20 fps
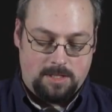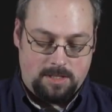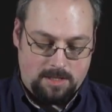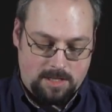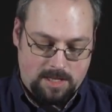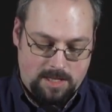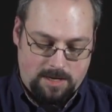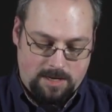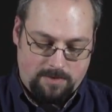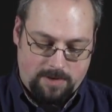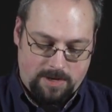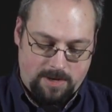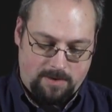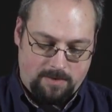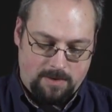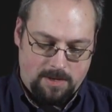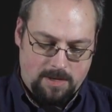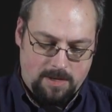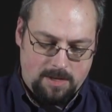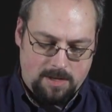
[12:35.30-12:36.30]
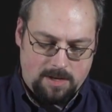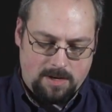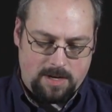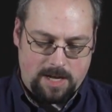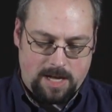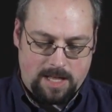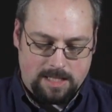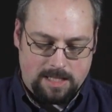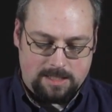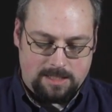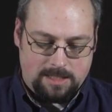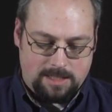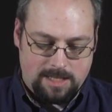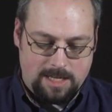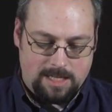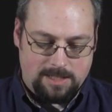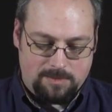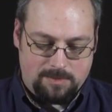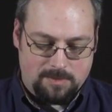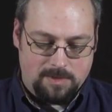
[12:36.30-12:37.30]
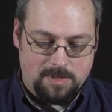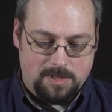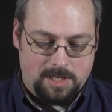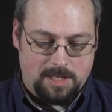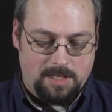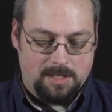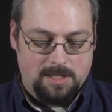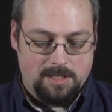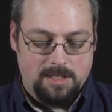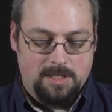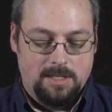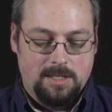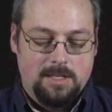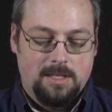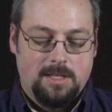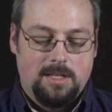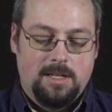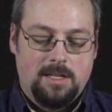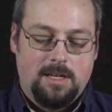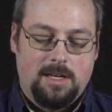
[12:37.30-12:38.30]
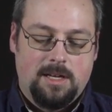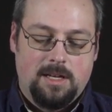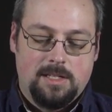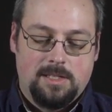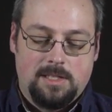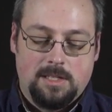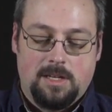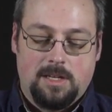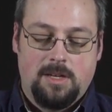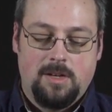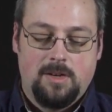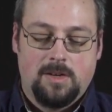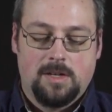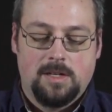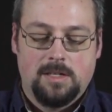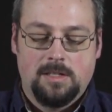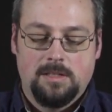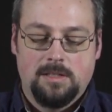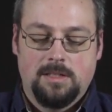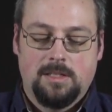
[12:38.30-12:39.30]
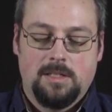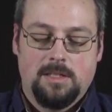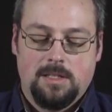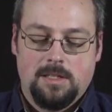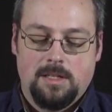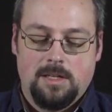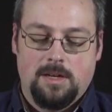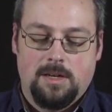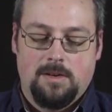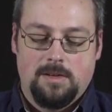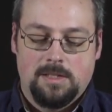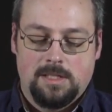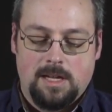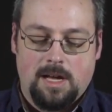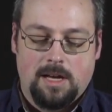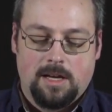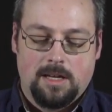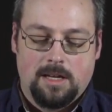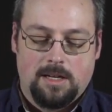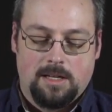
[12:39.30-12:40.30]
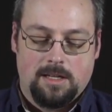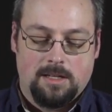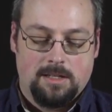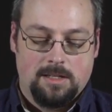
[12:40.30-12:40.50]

Oh, there we go. Oh yeah, that's really secure. It's not going to